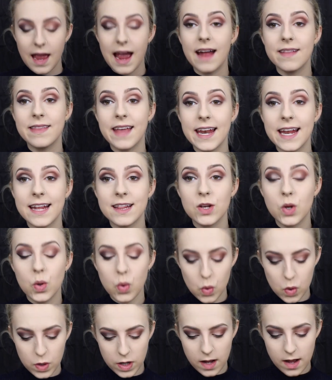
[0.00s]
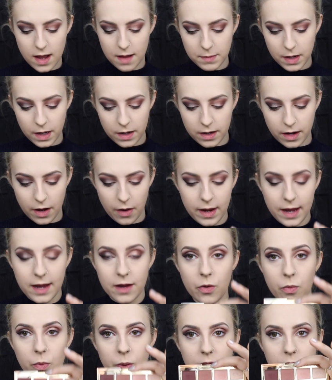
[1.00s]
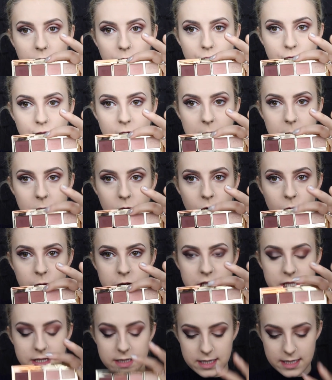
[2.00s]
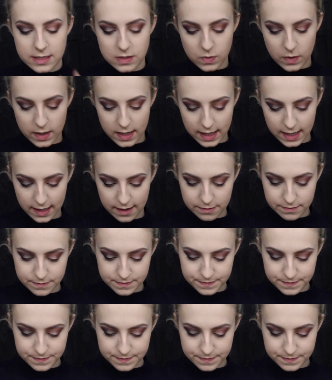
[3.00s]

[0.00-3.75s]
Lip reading: And then in the corner, I'm going to go in with Rebel, which is this one here.